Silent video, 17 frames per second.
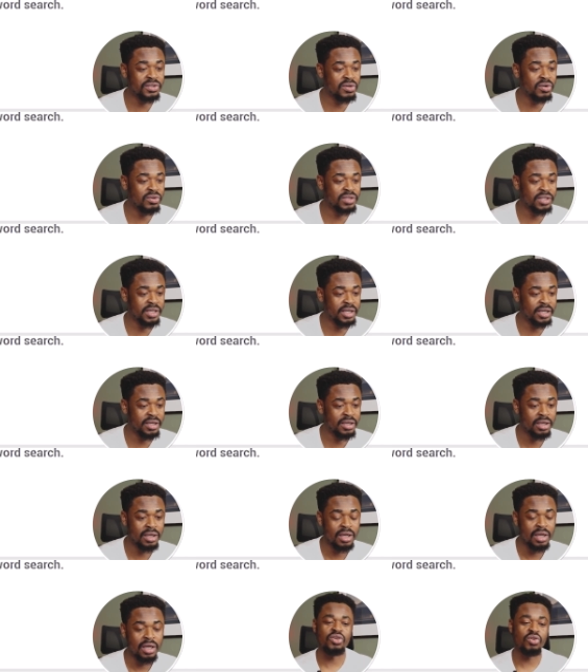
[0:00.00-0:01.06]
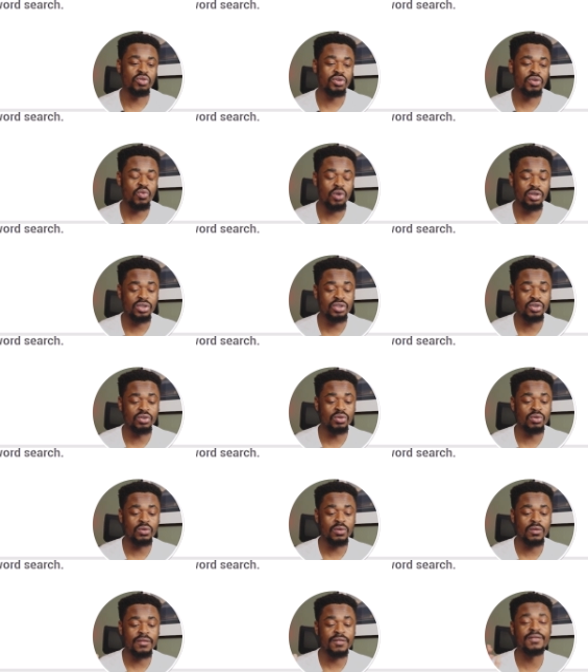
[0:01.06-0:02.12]
results here. So you want
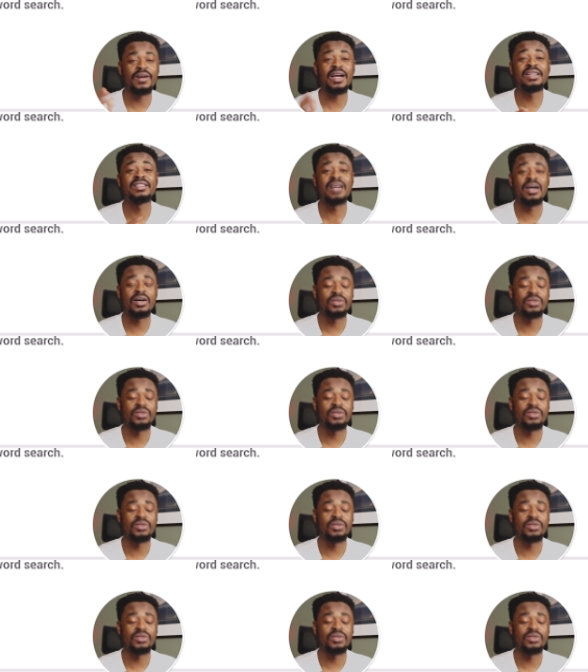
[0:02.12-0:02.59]
to find